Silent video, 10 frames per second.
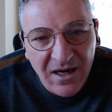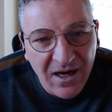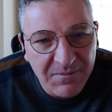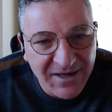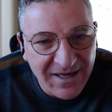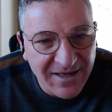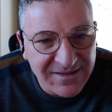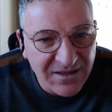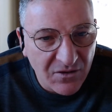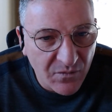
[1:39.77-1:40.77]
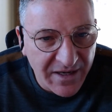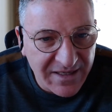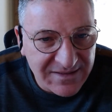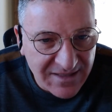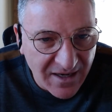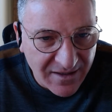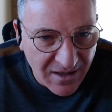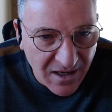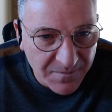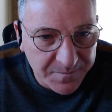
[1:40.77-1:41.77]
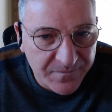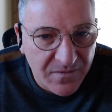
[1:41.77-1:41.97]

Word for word: Um, again, that's araize.com.